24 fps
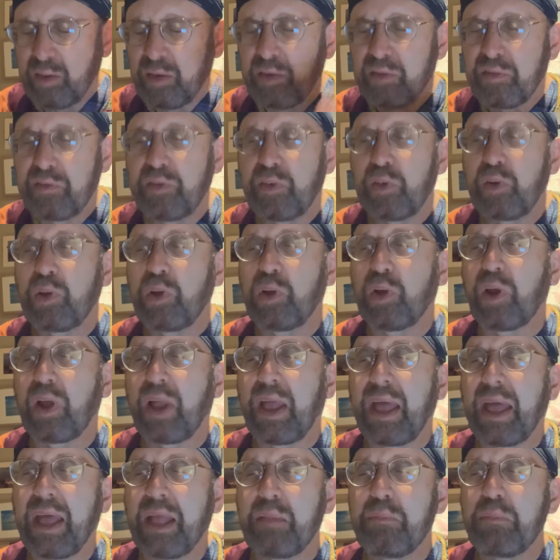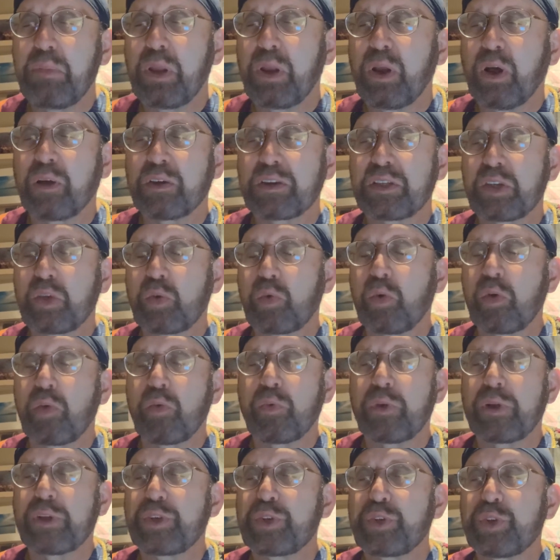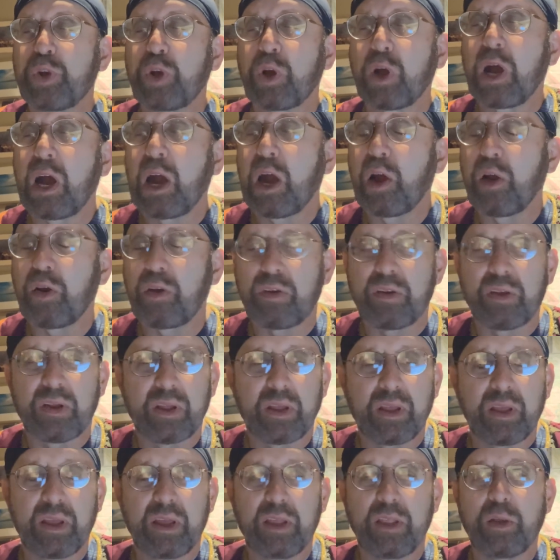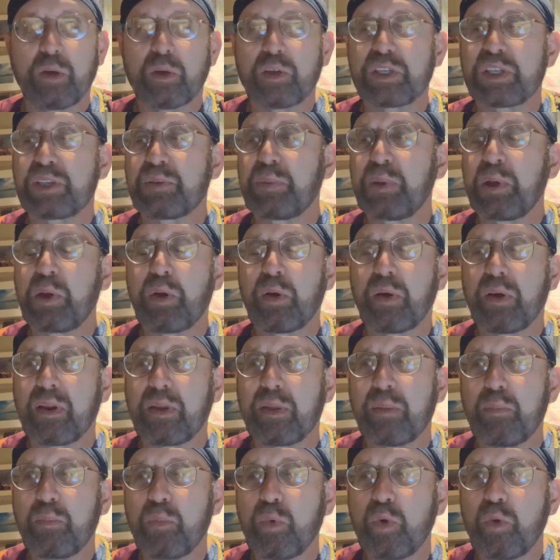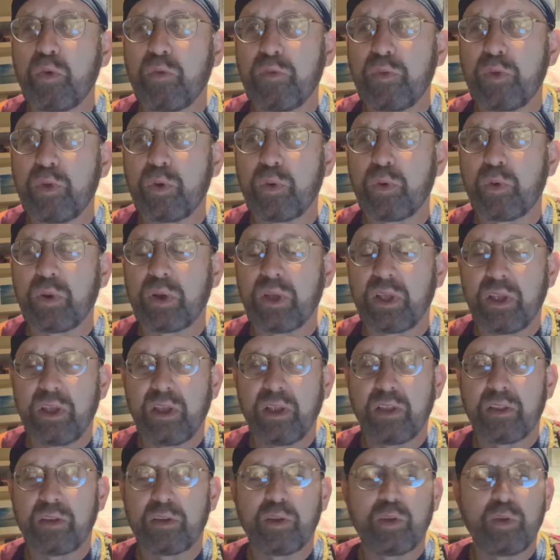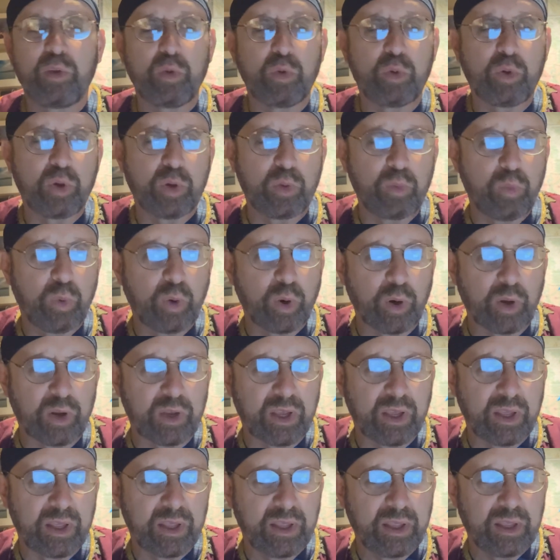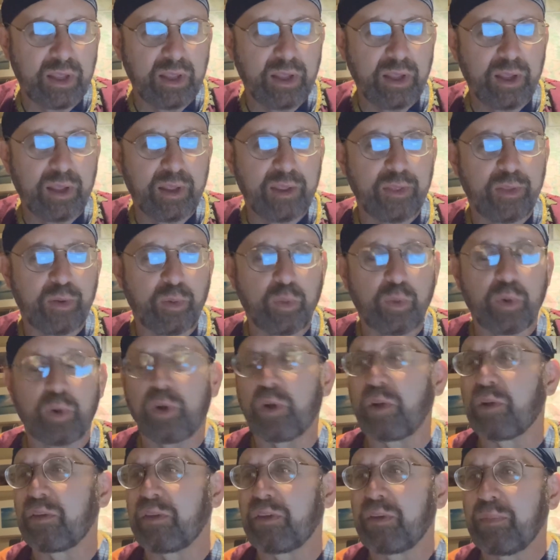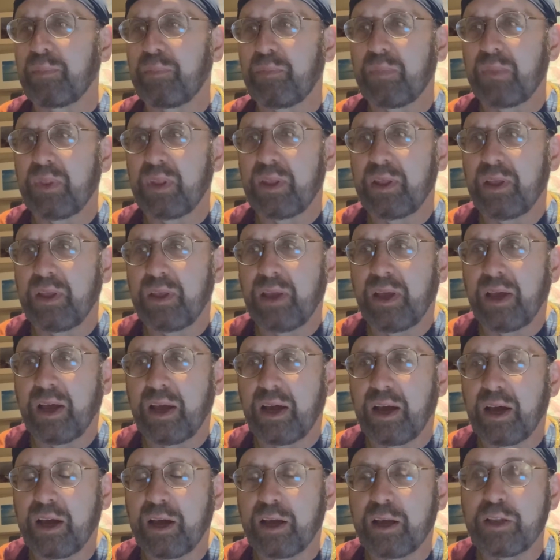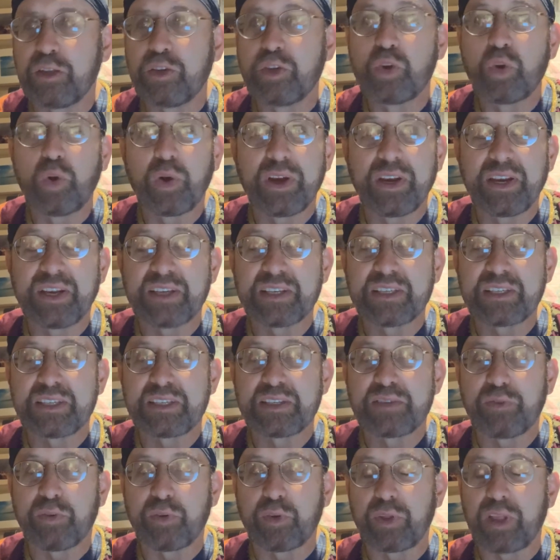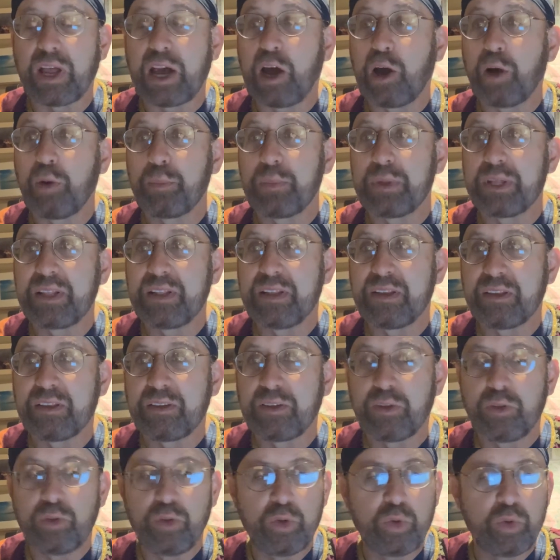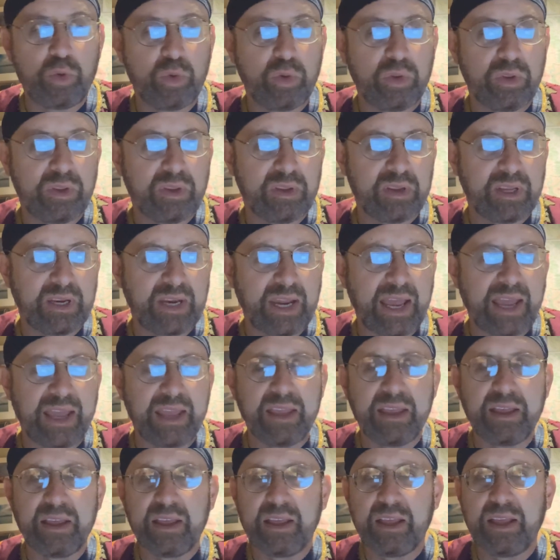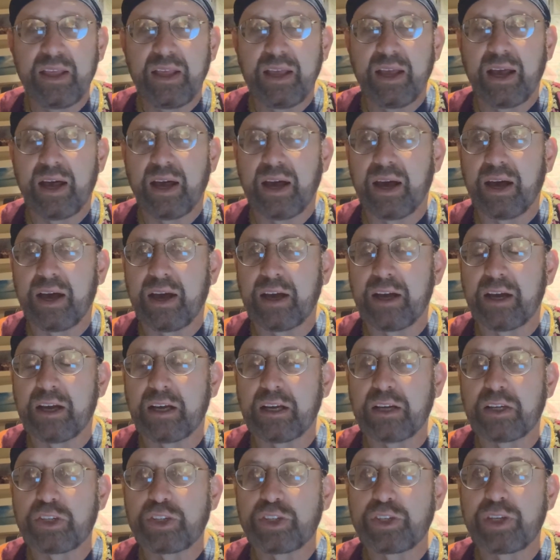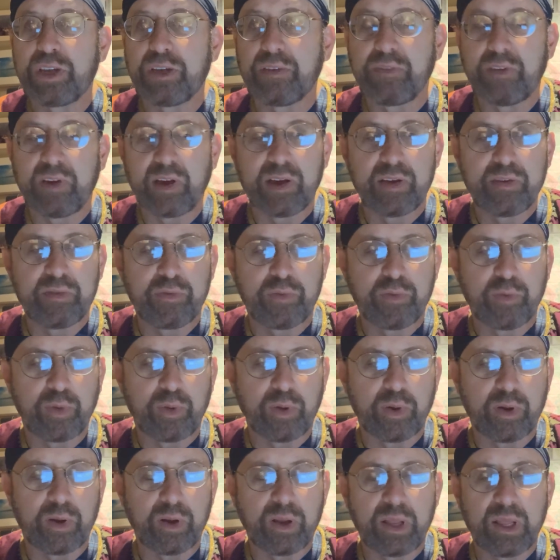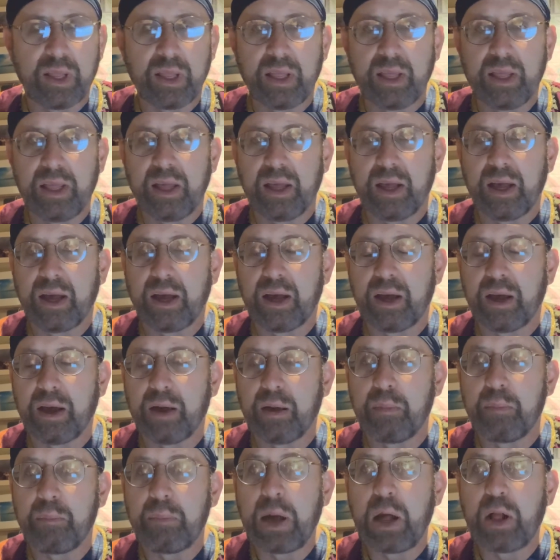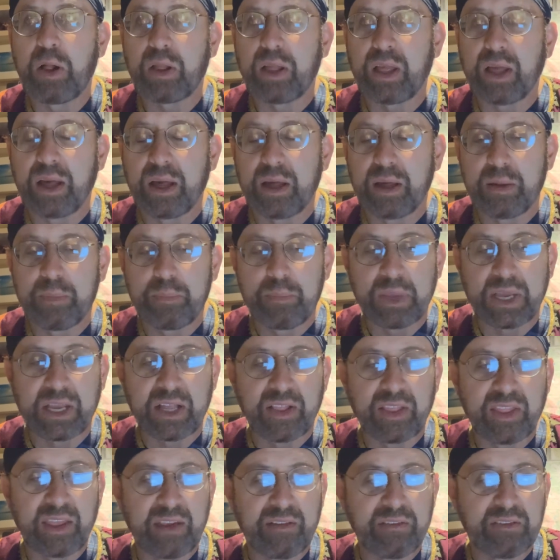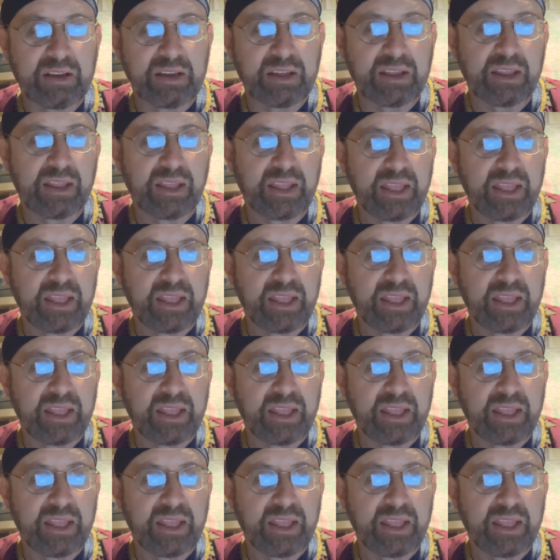fill your head, but also enrich your heart and your spirit and move you to do good work in the world. Join us for Talmud at noon today, Shiva for Malka Mikaleva